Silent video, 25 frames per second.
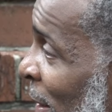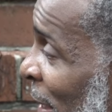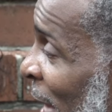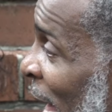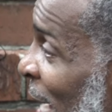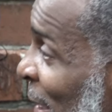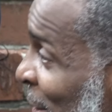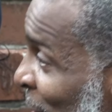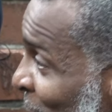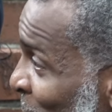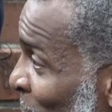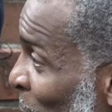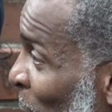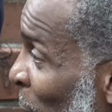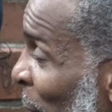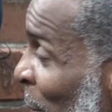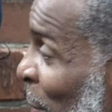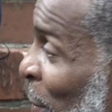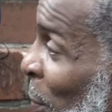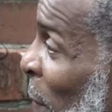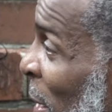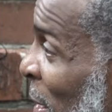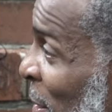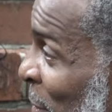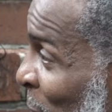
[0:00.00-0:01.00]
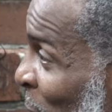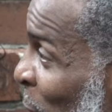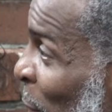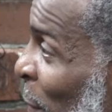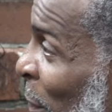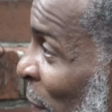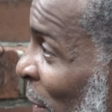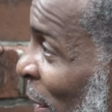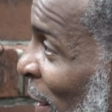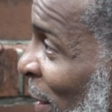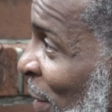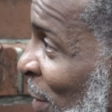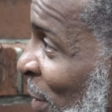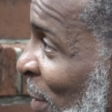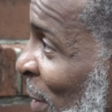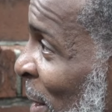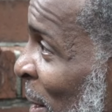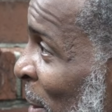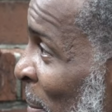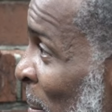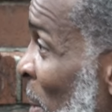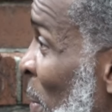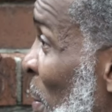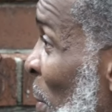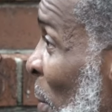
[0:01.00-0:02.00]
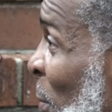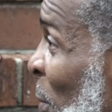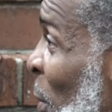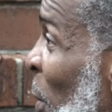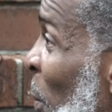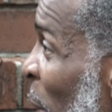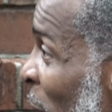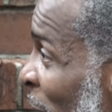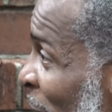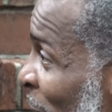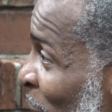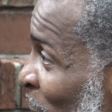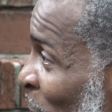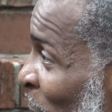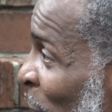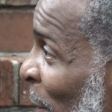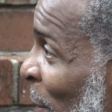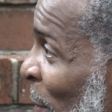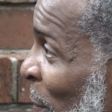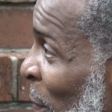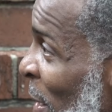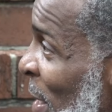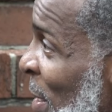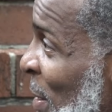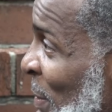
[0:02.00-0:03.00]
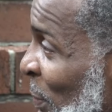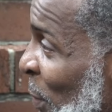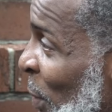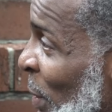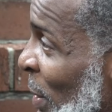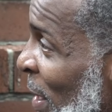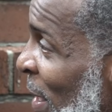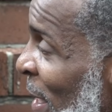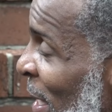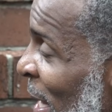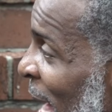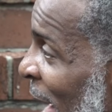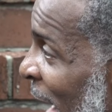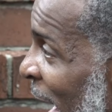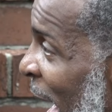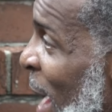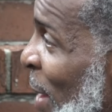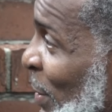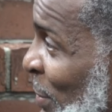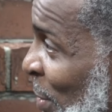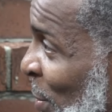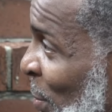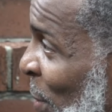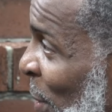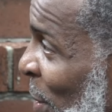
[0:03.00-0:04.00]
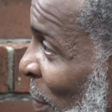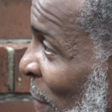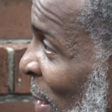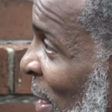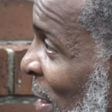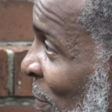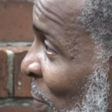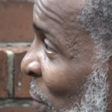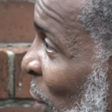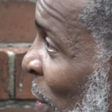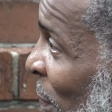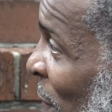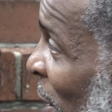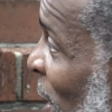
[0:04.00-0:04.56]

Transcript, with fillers: They actually called it the Reservoir Village. People right. don't know why they called it the Reservoir housing on the reservoir